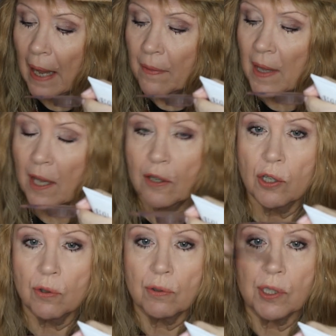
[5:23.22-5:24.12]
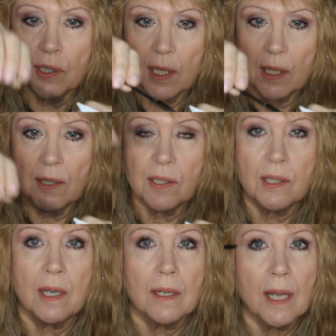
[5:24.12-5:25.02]
and then you stick
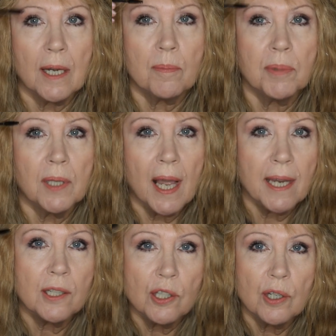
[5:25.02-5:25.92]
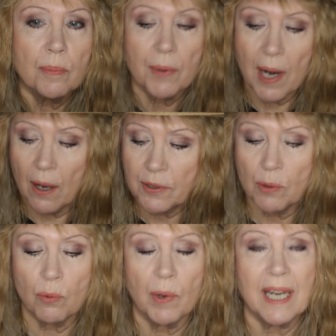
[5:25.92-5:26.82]
this in and apply it to your
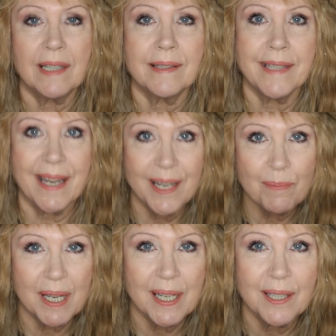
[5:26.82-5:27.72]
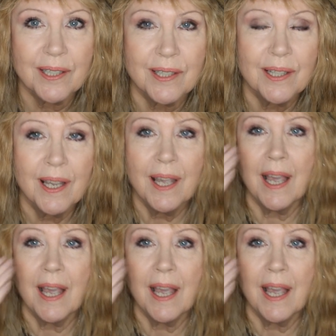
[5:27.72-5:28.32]
brows, wait 10 minutes,